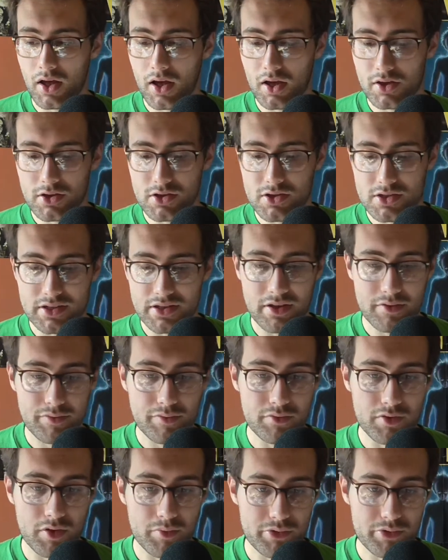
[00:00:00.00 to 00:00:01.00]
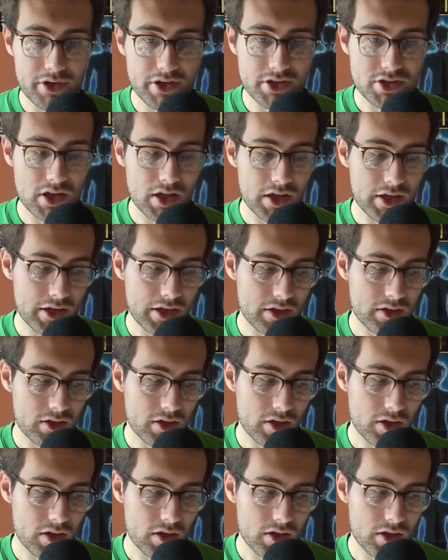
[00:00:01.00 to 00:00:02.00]
Usually they're Through the Breach like
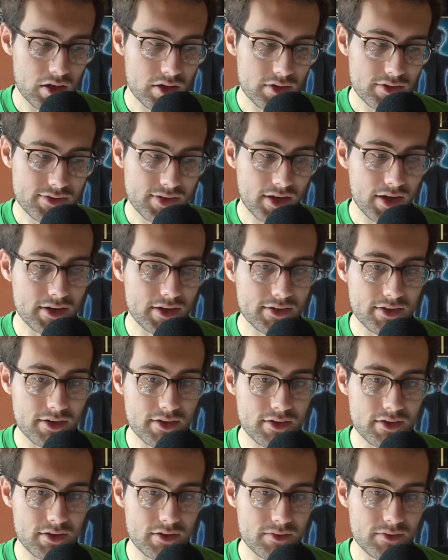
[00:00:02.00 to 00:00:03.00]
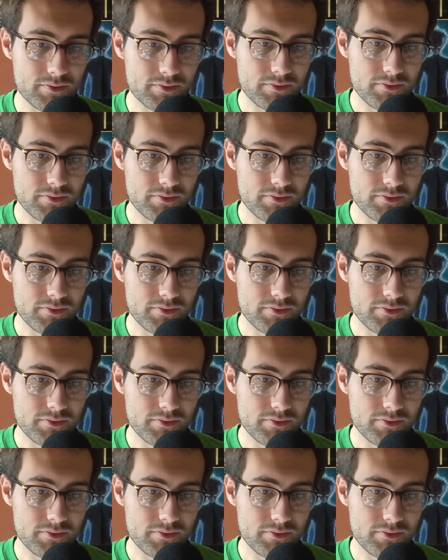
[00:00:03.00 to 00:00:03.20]
Titan,